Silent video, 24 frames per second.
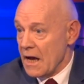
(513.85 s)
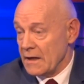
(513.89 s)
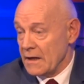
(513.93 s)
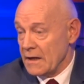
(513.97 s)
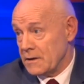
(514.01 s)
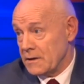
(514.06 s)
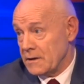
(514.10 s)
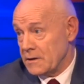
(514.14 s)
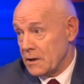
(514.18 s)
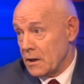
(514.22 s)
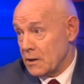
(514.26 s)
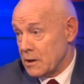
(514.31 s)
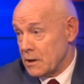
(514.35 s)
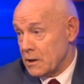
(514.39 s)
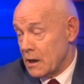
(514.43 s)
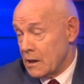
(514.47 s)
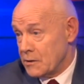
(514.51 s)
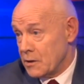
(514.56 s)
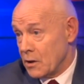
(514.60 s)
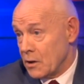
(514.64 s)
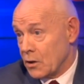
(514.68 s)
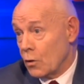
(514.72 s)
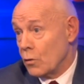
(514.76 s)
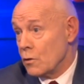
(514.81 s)
uh, the, the,
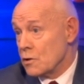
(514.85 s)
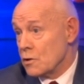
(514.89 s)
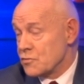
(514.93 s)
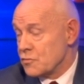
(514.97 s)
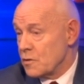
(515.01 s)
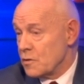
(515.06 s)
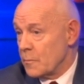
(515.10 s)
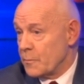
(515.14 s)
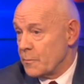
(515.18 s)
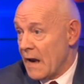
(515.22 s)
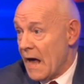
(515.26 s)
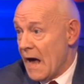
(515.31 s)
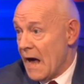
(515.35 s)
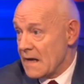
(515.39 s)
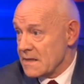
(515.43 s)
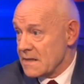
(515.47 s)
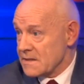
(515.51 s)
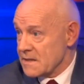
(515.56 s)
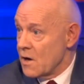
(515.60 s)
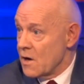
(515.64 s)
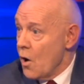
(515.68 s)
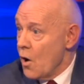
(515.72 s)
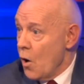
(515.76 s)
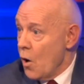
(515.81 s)
the, the, cultural
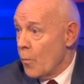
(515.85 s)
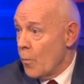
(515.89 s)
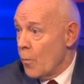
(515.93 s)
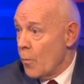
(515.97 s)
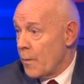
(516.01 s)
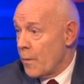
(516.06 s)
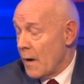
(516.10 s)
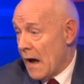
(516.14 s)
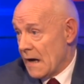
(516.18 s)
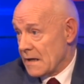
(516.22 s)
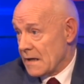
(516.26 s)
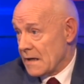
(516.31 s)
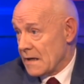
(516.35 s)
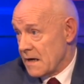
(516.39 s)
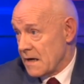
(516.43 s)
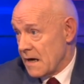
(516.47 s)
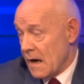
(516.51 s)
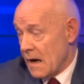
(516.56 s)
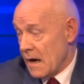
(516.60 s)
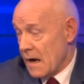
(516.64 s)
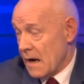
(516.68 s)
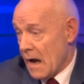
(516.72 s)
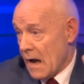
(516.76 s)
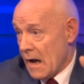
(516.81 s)
plaza up at,
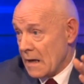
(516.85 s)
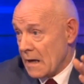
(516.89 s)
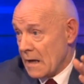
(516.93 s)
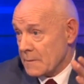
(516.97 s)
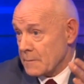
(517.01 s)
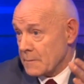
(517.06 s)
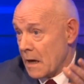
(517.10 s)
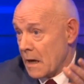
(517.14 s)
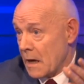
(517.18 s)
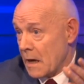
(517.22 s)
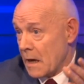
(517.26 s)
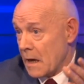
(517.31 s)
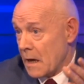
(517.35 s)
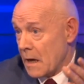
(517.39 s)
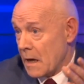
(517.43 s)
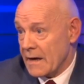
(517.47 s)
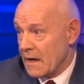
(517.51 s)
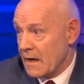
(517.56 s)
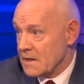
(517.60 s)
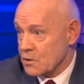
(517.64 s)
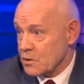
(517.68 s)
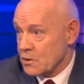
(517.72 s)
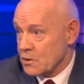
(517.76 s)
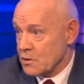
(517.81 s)
uh, at, at,
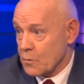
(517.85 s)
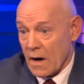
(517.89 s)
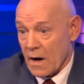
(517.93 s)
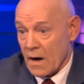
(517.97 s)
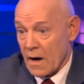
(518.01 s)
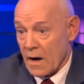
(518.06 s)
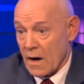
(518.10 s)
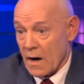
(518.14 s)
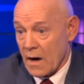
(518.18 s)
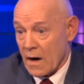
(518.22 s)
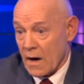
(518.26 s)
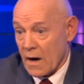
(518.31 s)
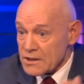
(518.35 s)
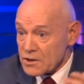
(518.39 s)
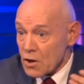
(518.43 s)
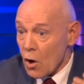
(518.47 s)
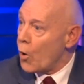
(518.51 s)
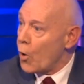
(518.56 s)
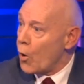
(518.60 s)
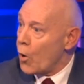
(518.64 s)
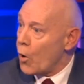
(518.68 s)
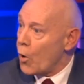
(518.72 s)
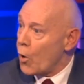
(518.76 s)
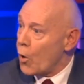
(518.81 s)
Parnell Square. It's
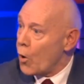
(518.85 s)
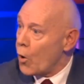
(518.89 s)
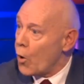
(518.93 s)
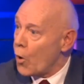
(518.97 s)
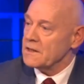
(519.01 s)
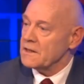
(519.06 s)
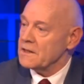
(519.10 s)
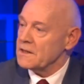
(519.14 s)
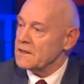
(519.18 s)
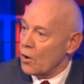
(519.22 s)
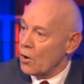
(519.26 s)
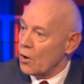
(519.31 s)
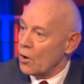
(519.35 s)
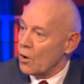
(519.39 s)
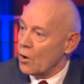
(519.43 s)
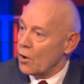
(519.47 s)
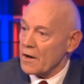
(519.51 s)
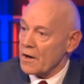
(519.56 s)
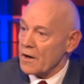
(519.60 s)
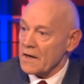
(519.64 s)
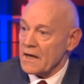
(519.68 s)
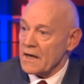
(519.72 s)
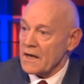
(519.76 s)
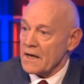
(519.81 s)
all pie in the
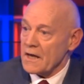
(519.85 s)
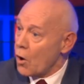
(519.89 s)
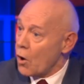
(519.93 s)
sky.